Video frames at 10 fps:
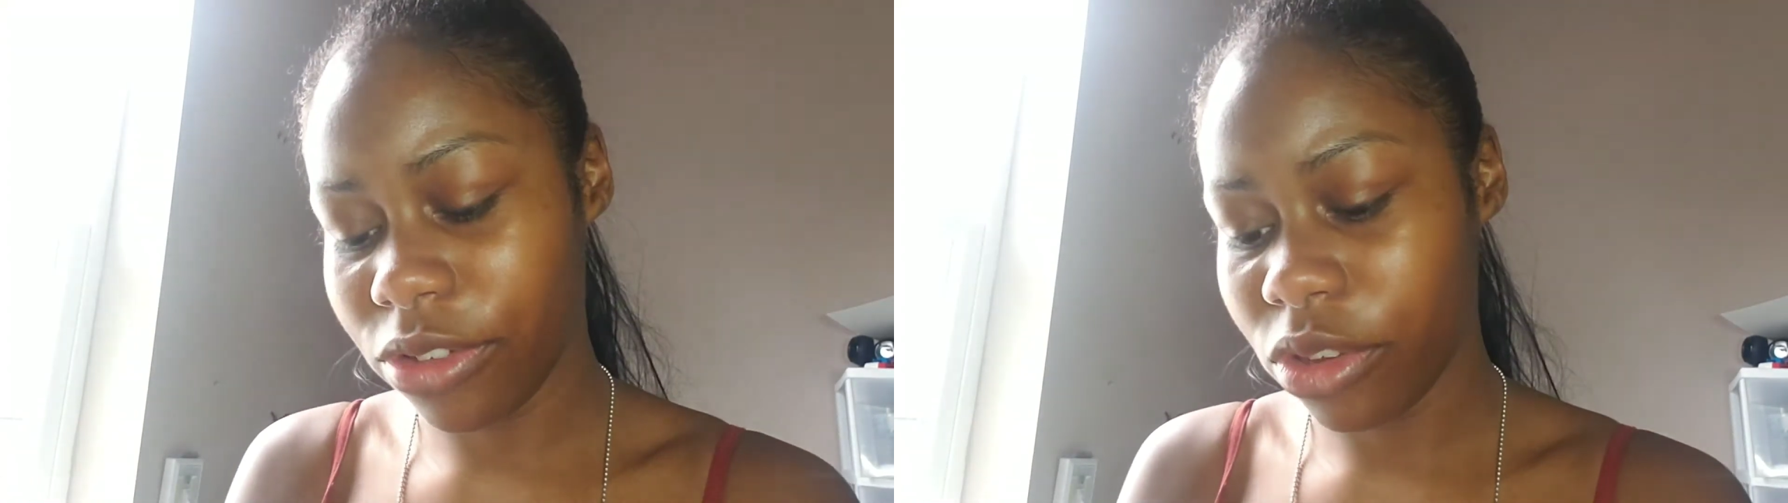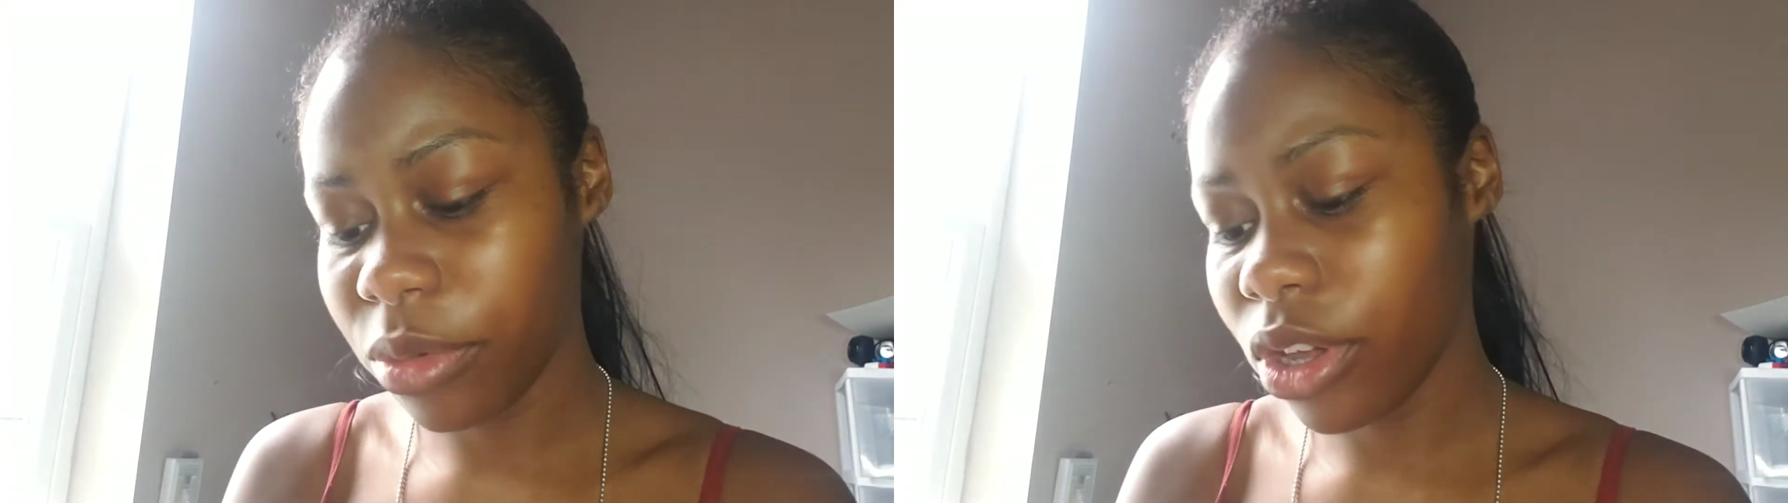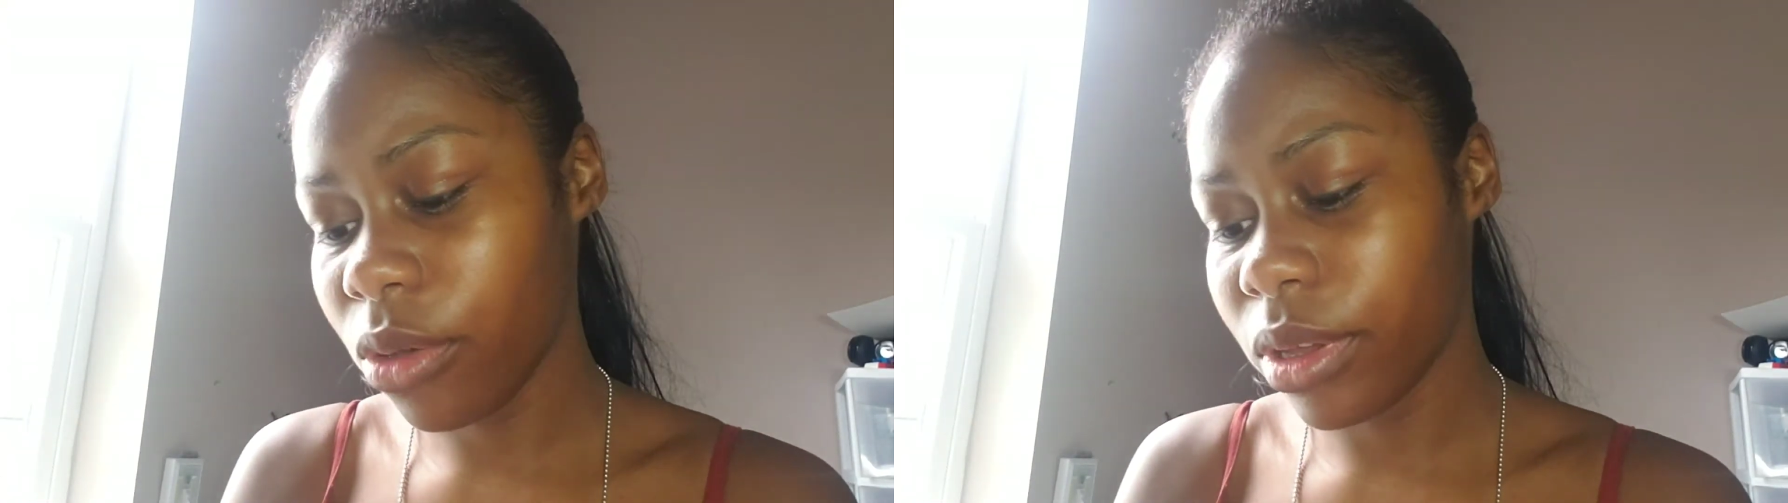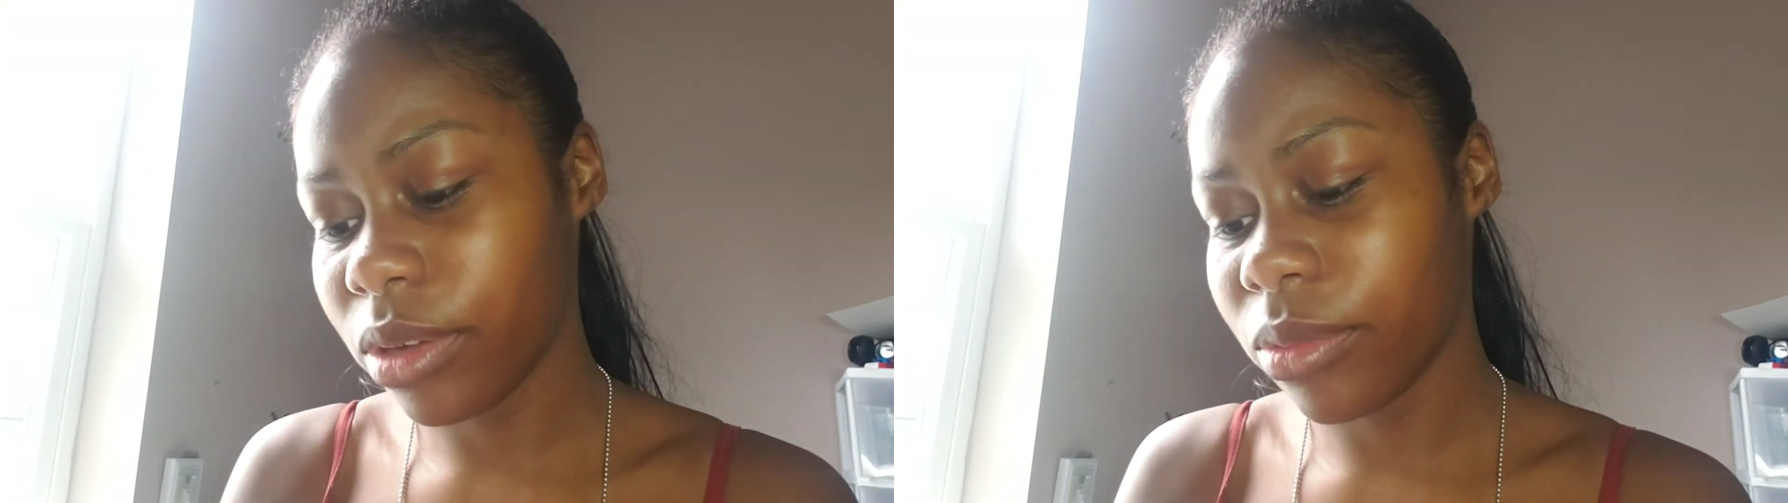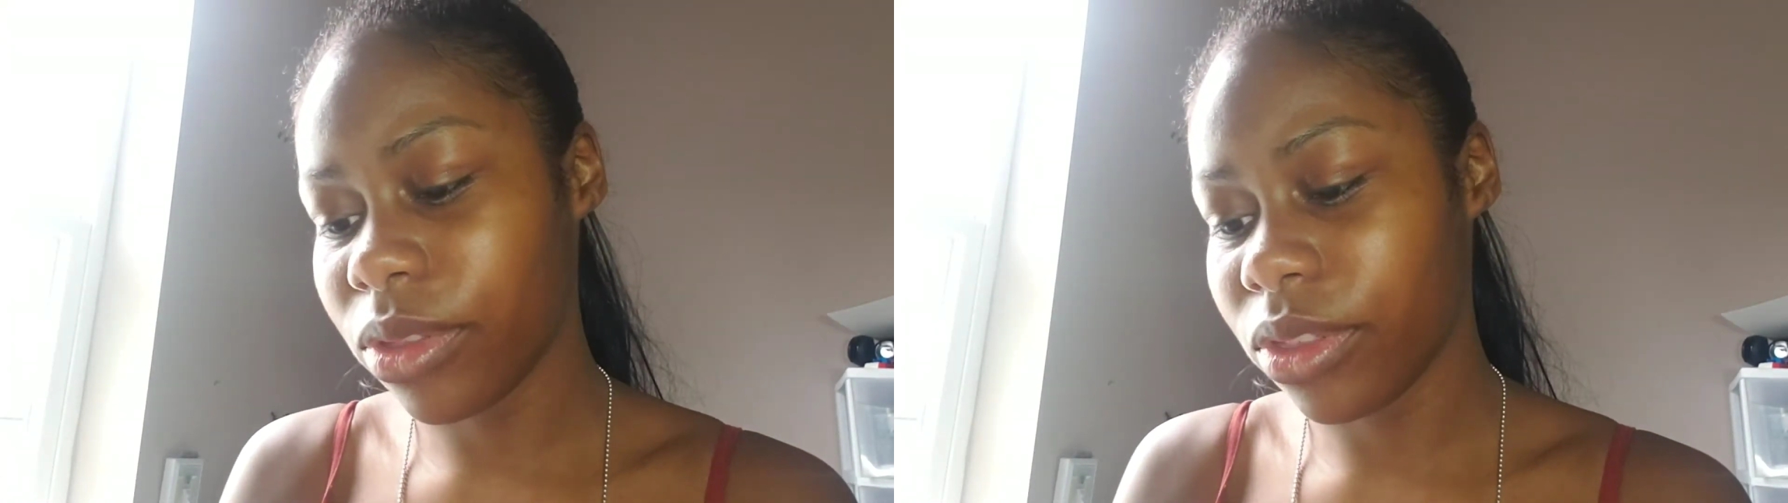So I'm gonna go
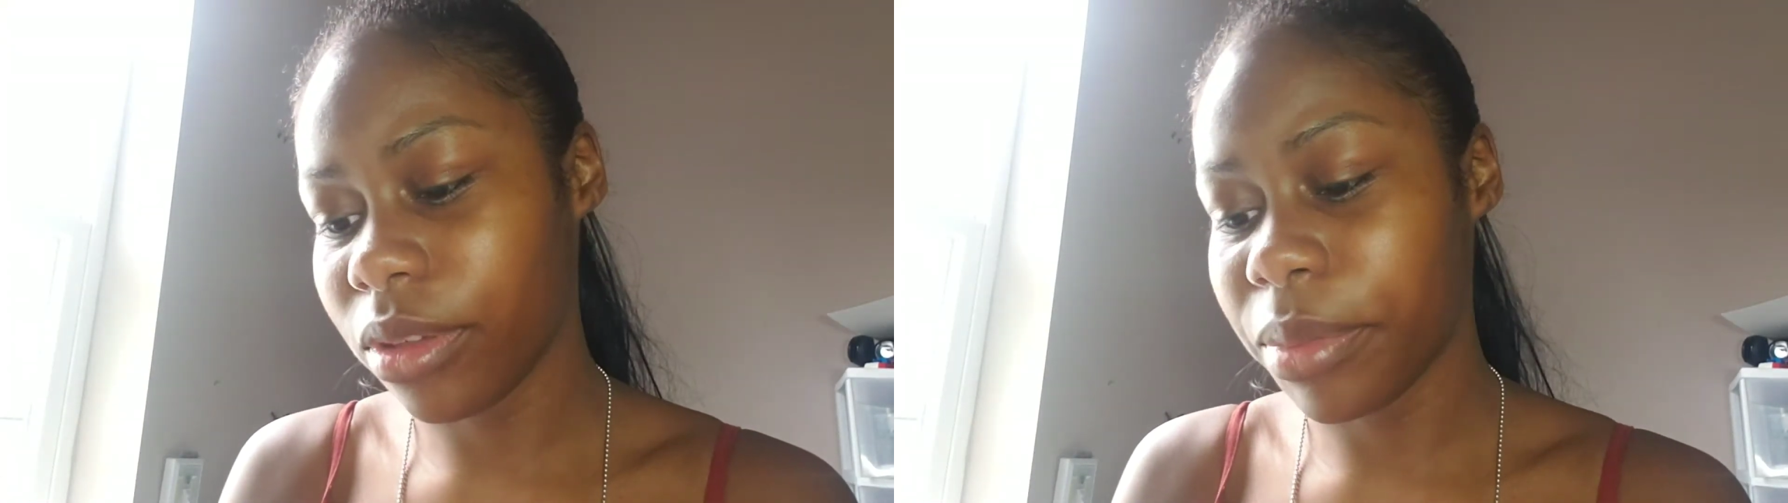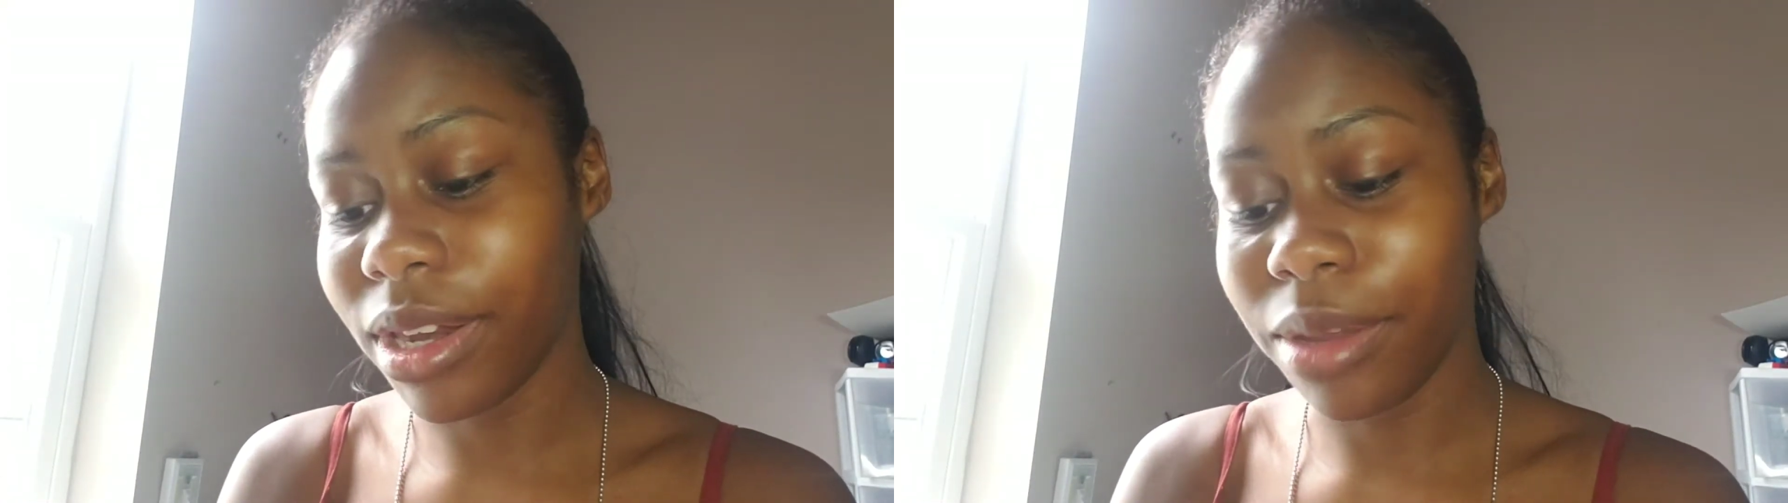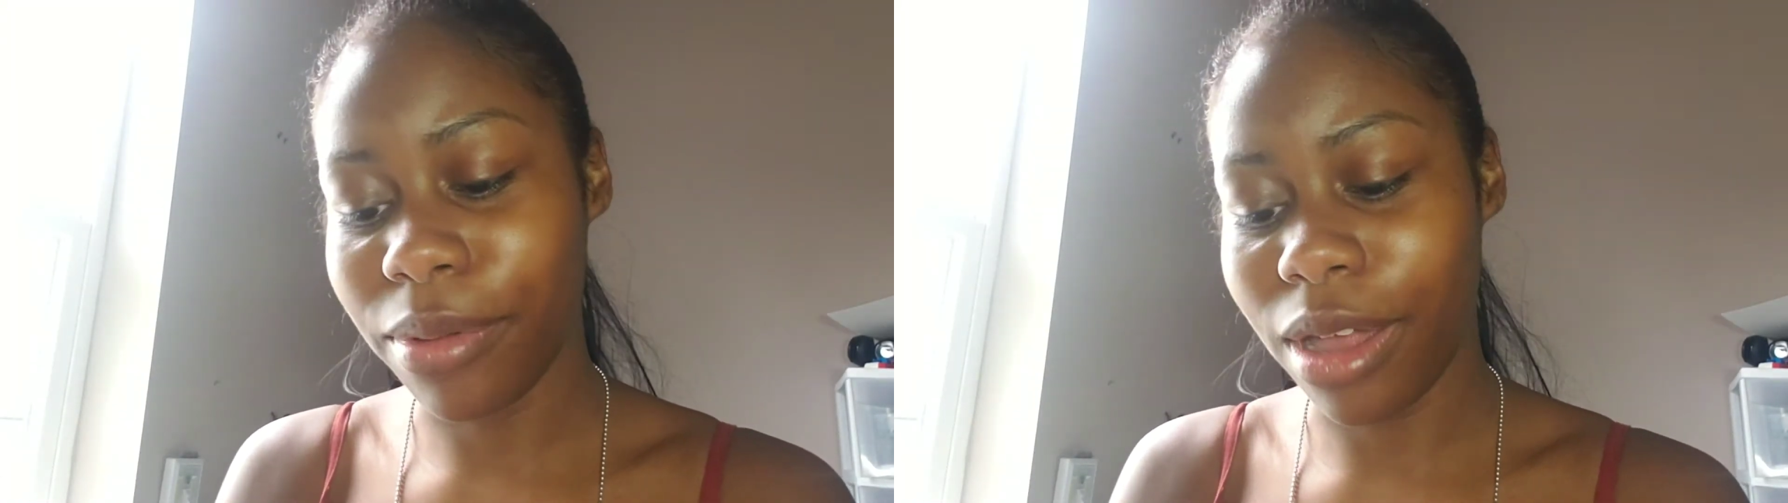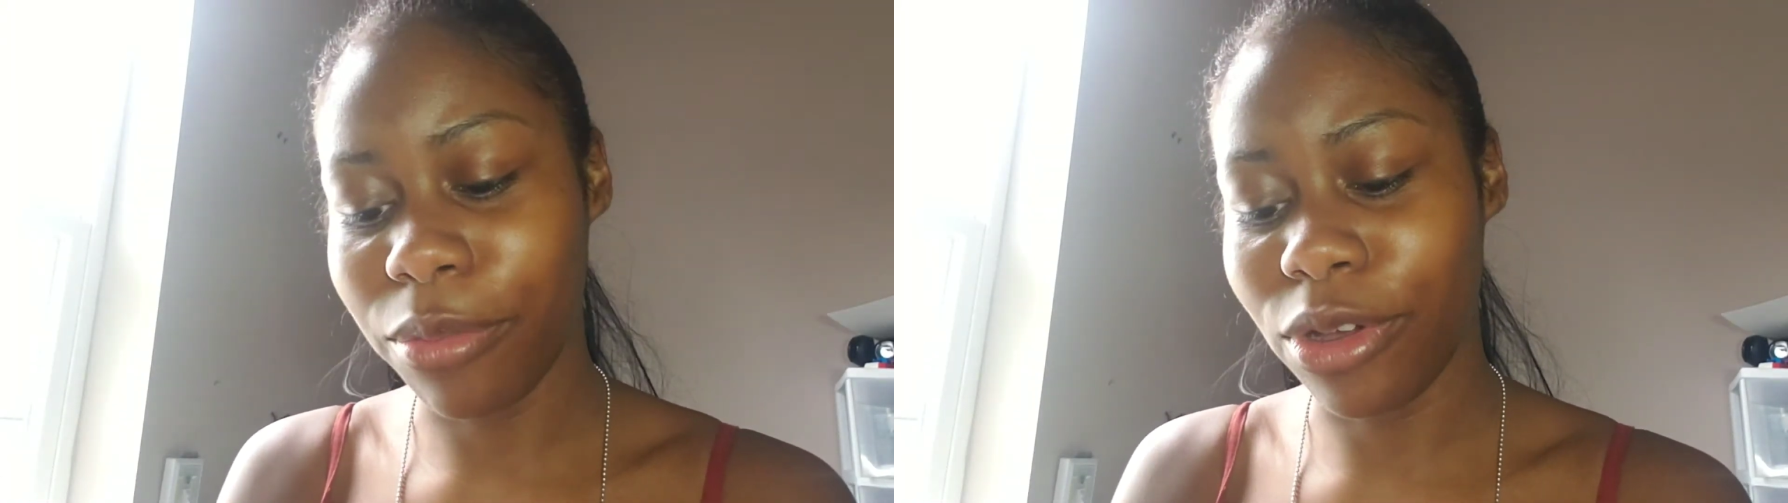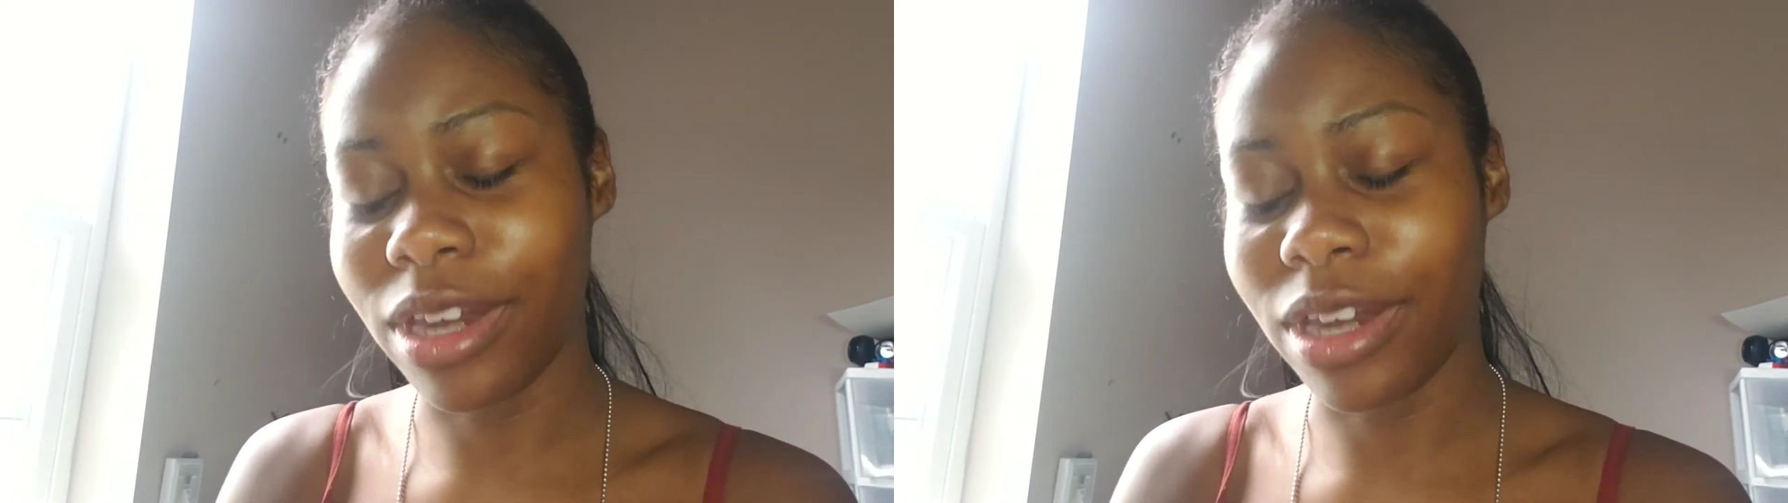in with the Putty Primer.